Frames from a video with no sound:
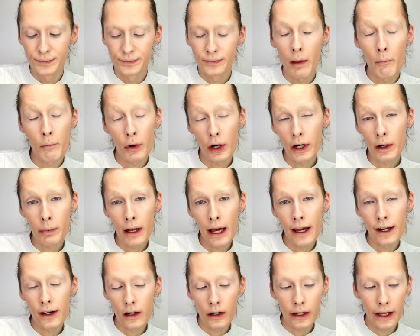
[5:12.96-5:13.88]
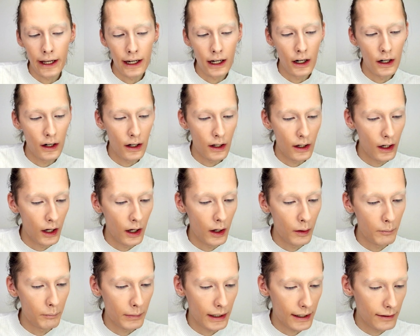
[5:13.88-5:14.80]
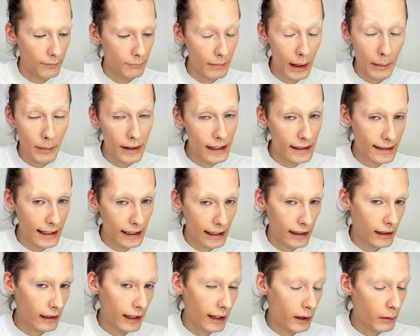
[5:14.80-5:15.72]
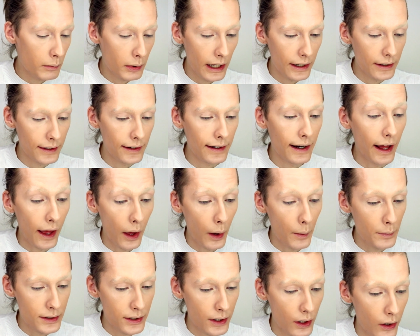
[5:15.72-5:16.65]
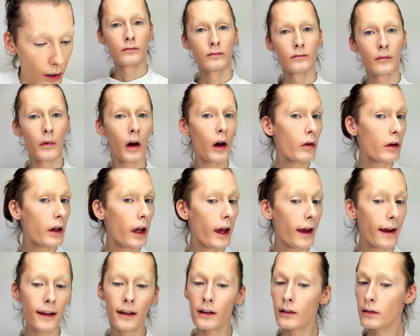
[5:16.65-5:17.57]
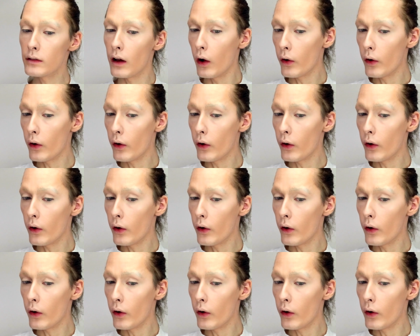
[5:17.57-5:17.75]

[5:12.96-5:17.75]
I'm gonna apply another layer. Maybe it's getting a little brighter. I hope so. Okay.